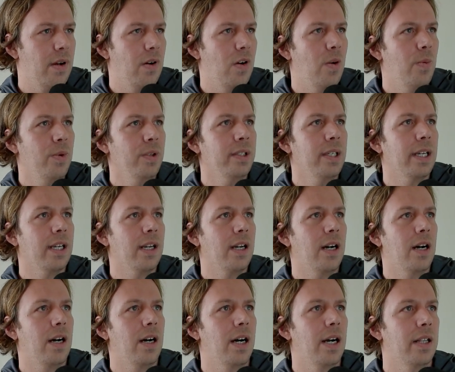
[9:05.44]
almost like
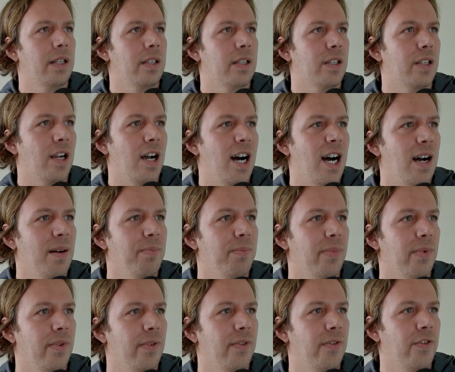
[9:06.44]
a top
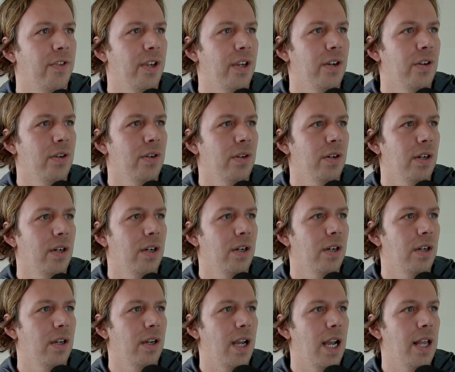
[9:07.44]
view
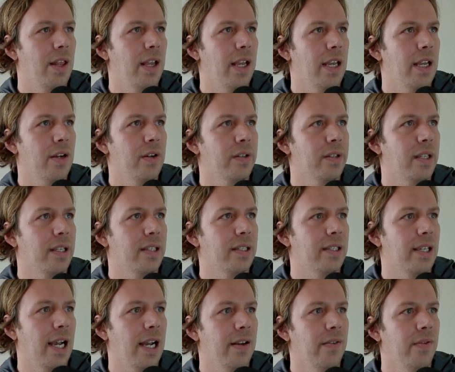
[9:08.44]
and then here's the
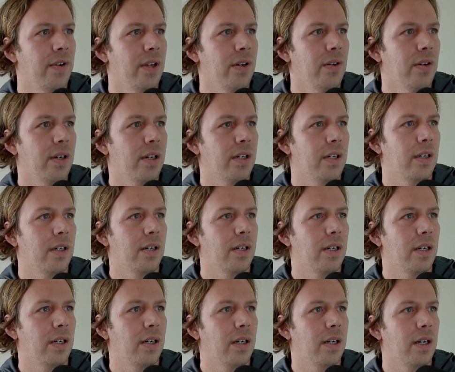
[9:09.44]
side view
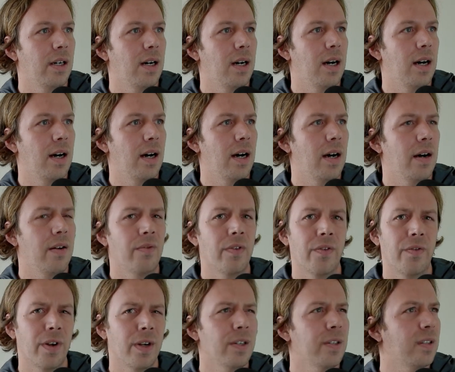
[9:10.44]
of a
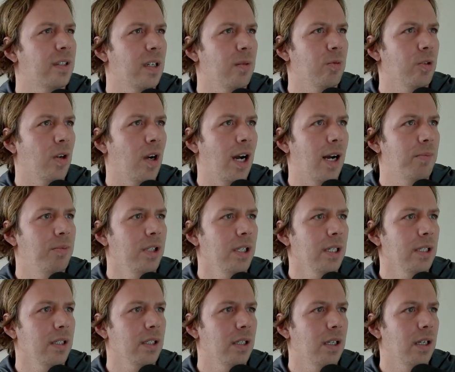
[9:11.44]
very similar
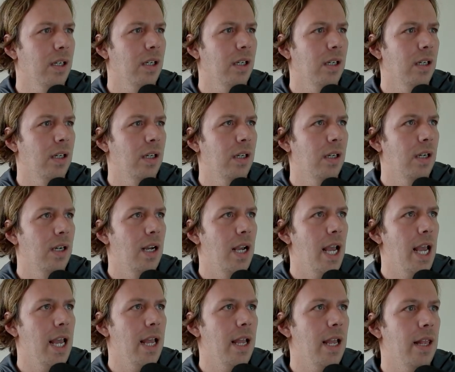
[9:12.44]
object?
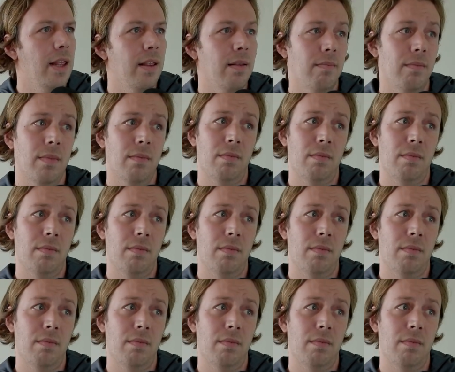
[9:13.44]
And